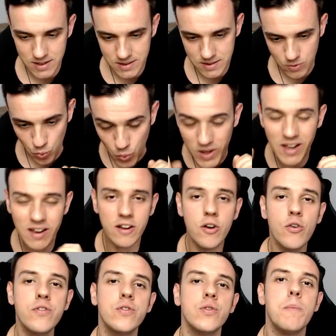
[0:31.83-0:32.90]
we're gonna
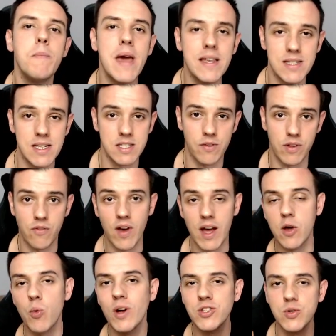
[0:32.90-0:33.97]
go through the basics of the valley,
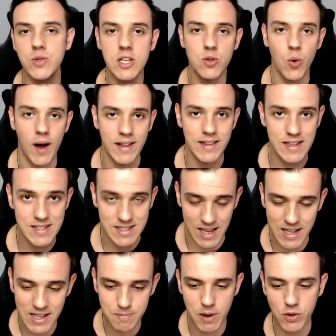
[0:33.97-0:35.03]
what you need to
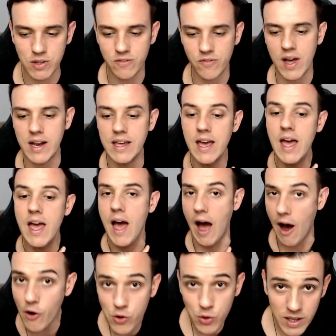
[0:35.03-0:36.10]
understand about the valley,
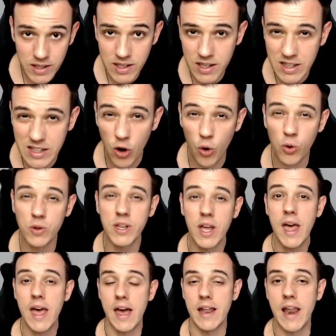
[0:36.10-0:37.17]
how you can get gold
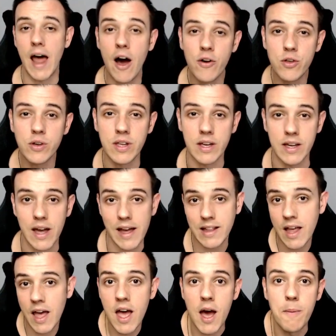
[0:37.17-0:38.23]
and how you can get
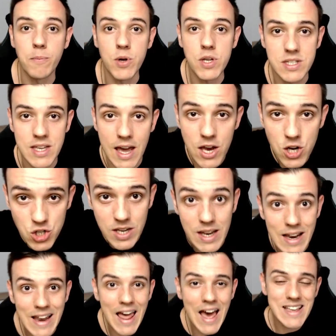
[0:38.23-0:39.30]
appreciation
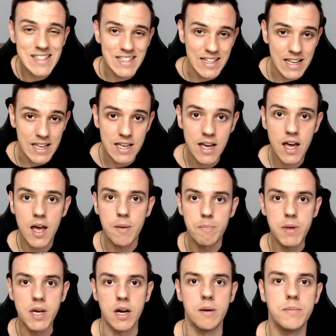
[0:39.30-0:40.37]
and lastly,
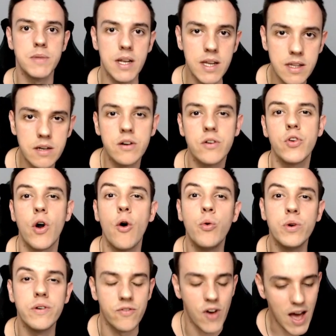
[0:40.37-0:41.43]
become the leader of your
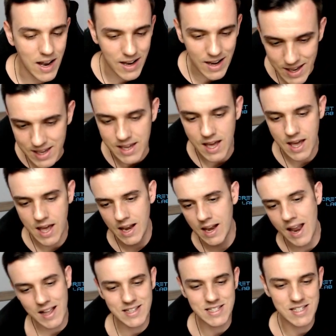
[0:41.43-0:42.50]
own valley.
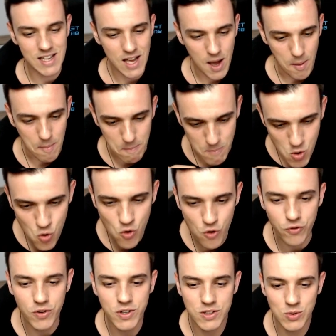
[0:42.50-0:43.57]
Let's
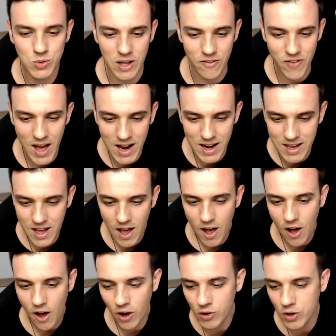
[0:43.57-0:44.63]
move to the valley.
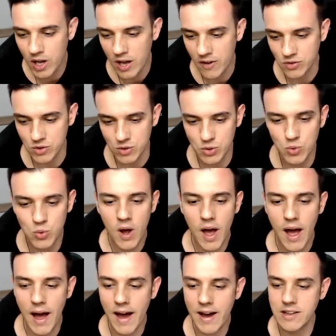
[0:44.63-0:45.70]
All you have to do
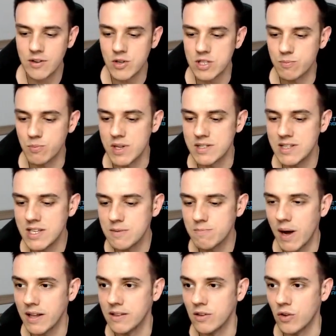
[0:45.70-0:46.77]
either is press this
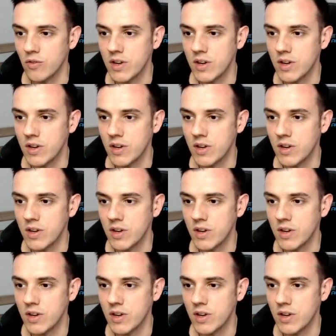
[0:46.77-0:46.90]
button over